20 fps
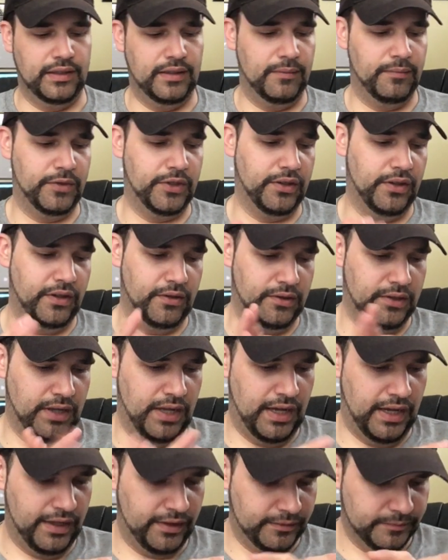So there's
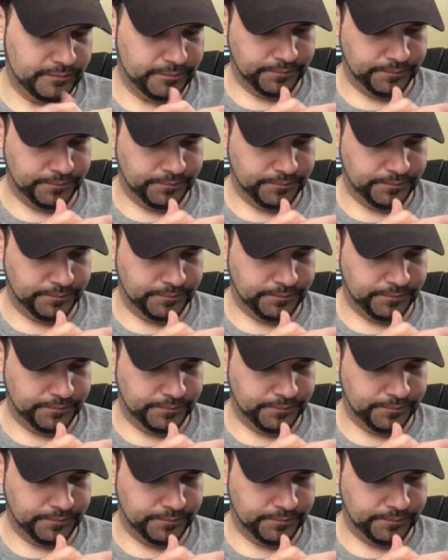that.